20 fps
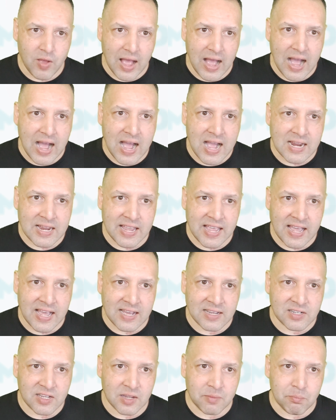arc
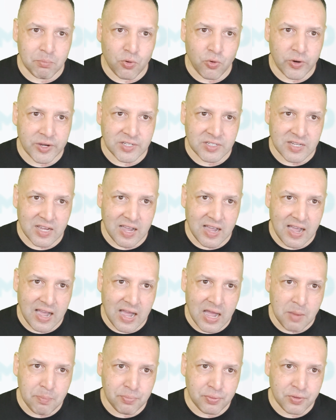out and point
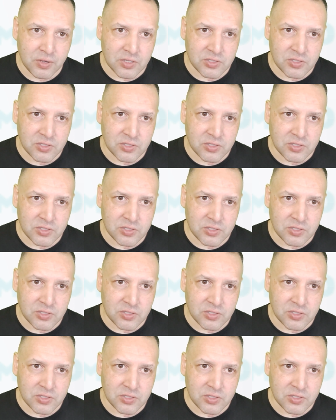up.